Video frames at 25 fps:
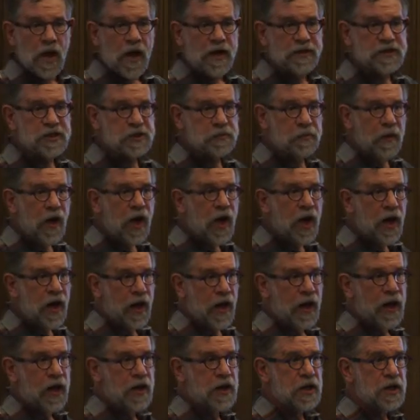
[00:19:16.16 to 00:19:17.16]
A
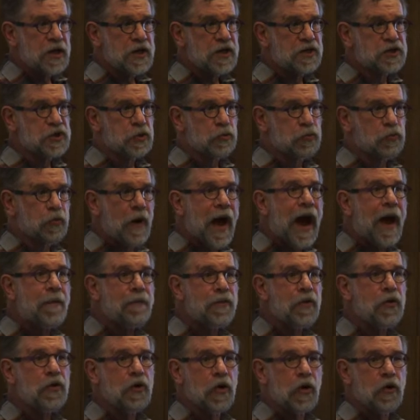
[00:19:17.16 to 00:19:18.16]
spy is a
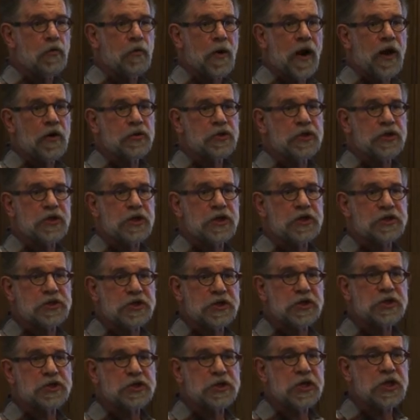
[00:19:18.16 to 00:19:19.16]
wrapper around an
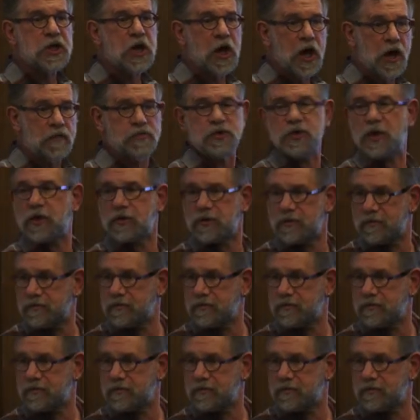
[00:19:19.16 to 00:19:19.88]
existing object.